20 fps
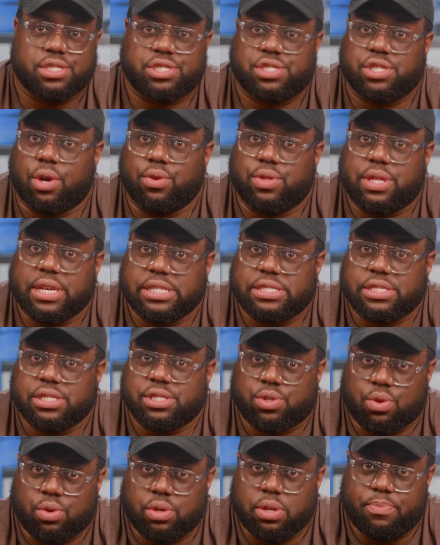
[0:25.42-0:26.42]
show this is
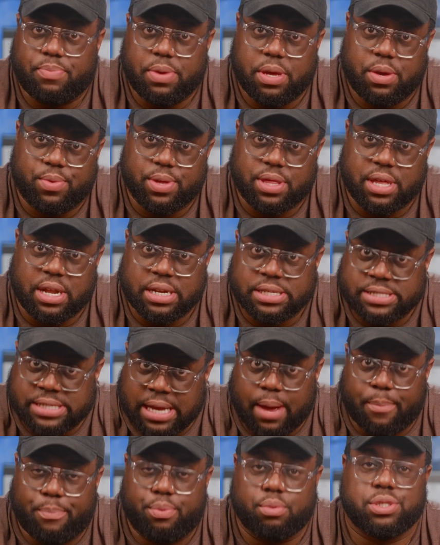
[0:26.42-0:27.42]
going to be with an
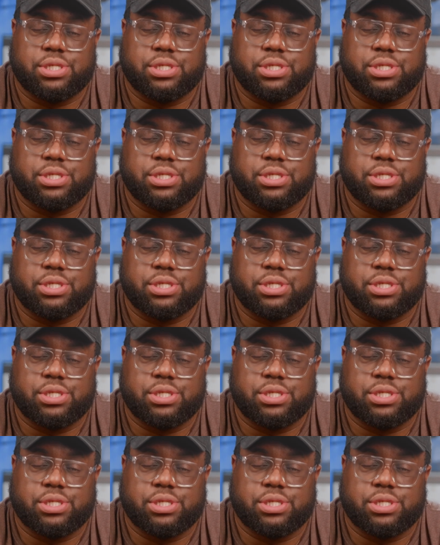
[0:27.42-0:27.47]
example.